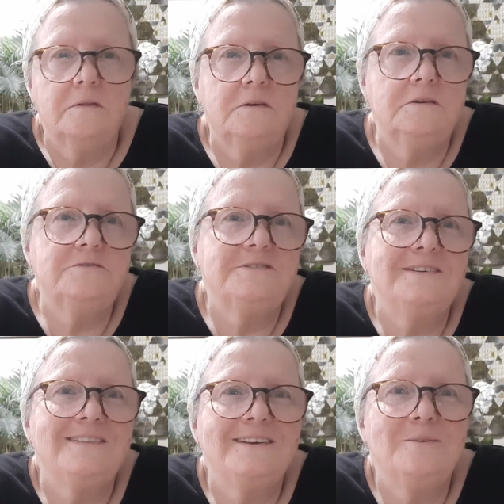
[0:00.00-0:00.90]
The
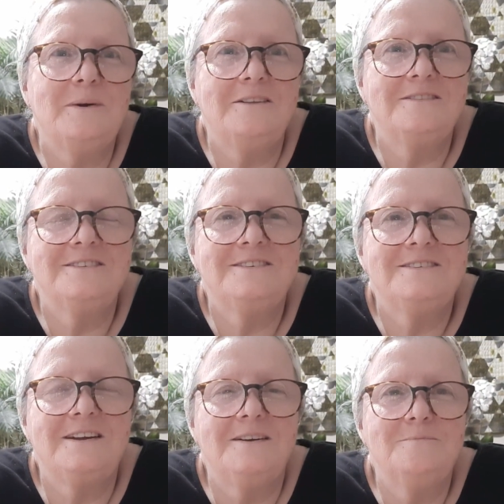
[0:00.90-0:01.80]
interesting thing about
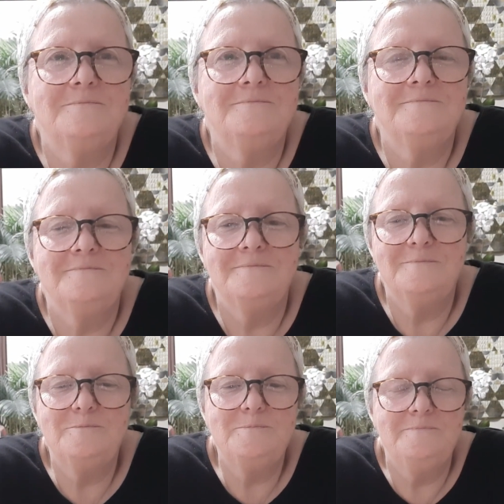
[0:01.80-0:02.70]
this
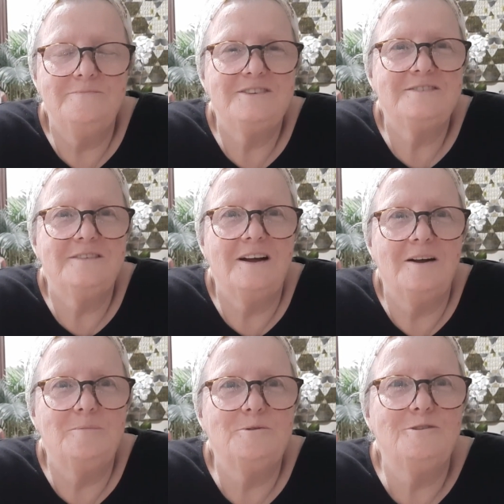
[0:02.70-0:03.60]

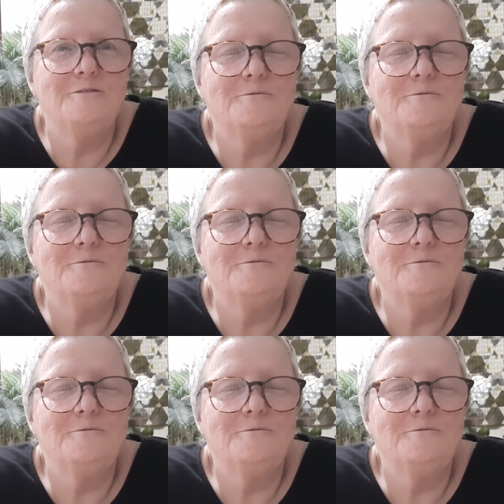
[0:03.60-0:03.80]
ball